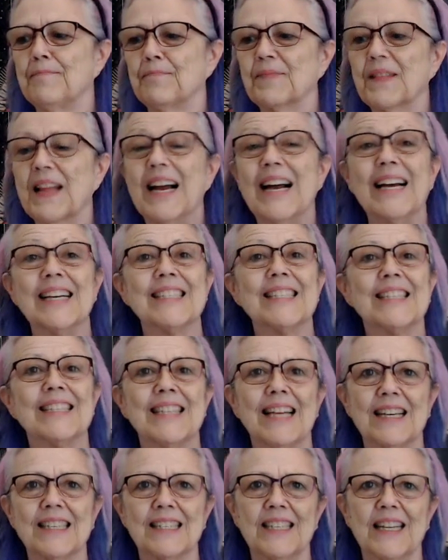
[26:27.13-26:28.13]

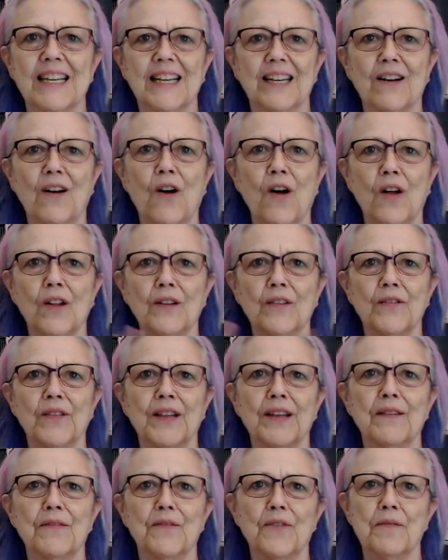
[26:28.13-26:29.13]
assessing all of
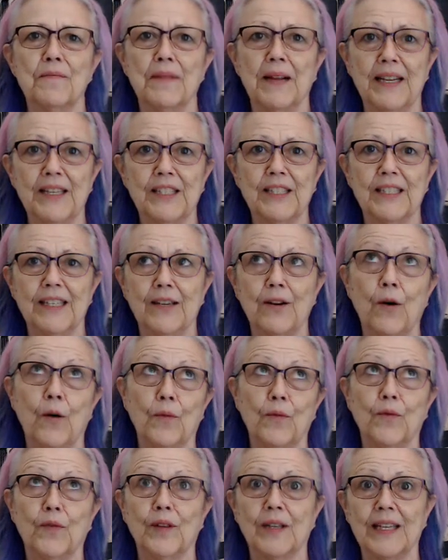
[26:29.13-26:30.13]
the information.
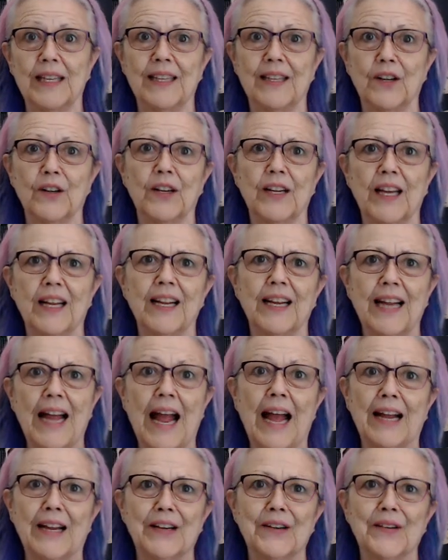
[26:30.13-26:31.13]
Hopefully they're getting
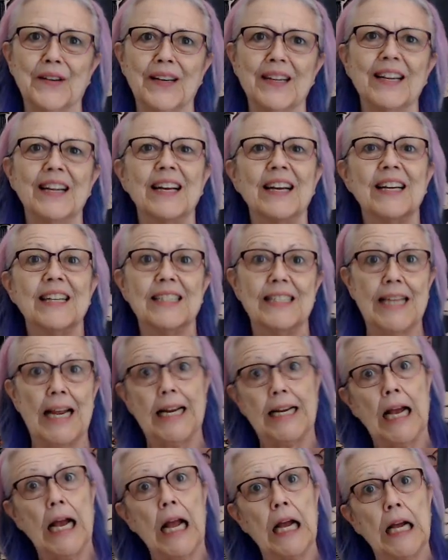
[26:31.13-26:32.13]
accurate
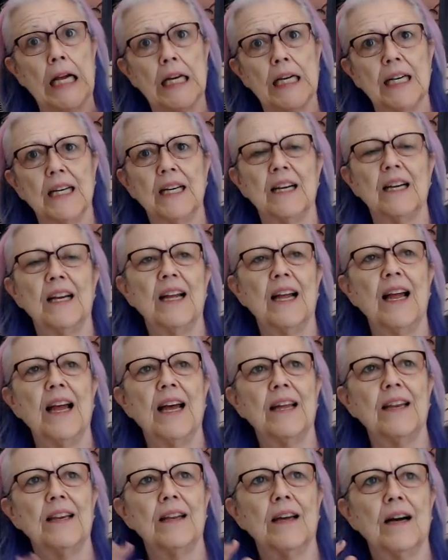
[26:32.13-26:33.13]
data
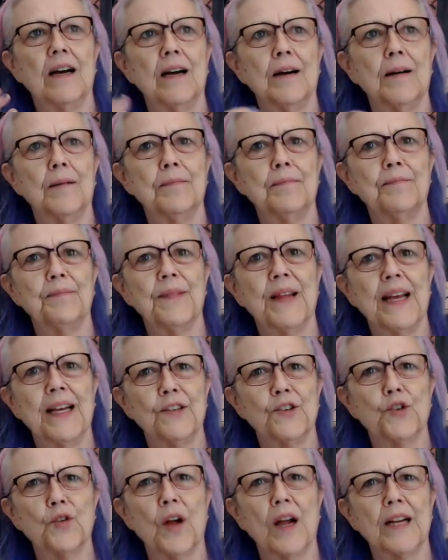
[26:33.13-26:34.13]
and
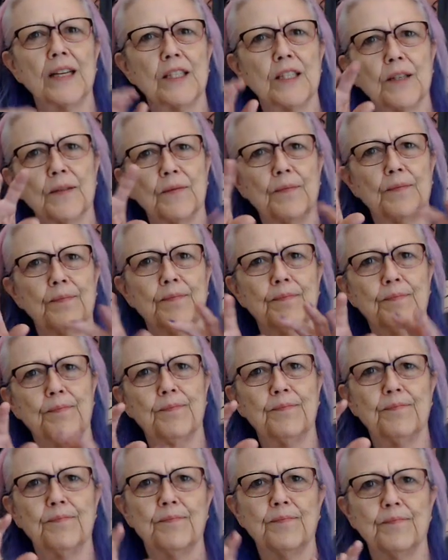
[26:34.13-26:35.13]
trying to
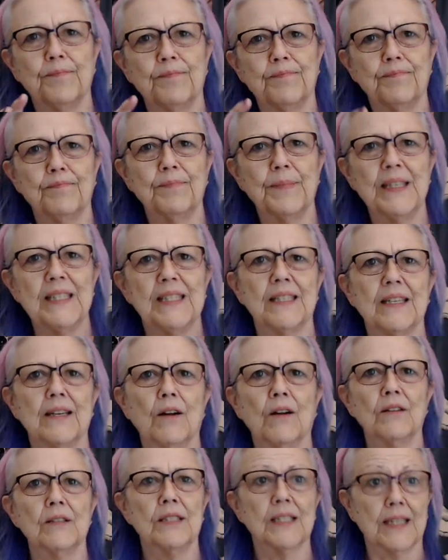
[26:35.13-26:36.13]
piece it
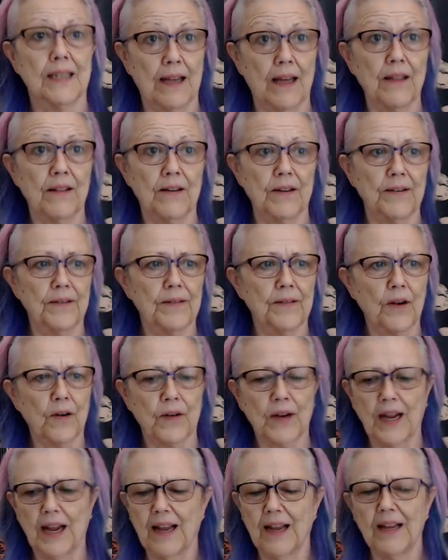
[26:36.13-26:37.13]
all together,
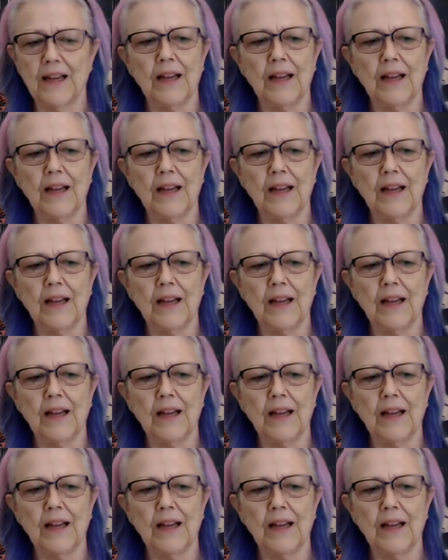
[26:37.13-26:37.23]
okay?